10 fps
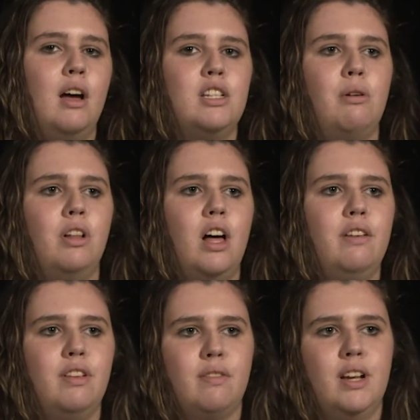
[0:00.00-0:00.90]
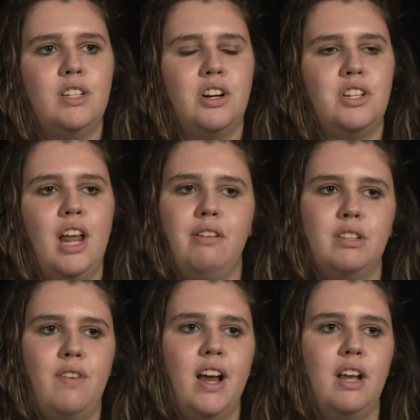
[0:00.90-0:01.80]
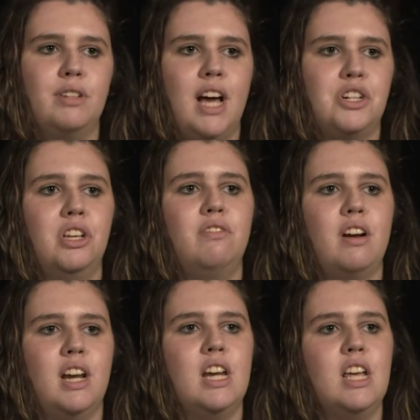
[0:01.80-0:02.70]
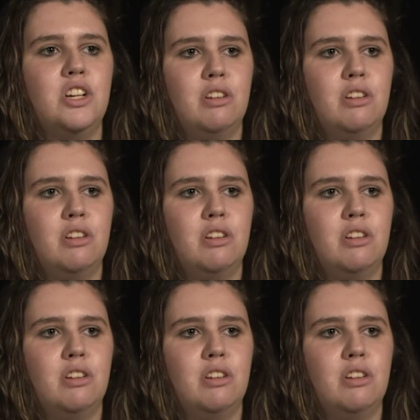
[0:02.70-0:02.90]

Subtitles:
So a lot of the research that I was finding was actually very niche.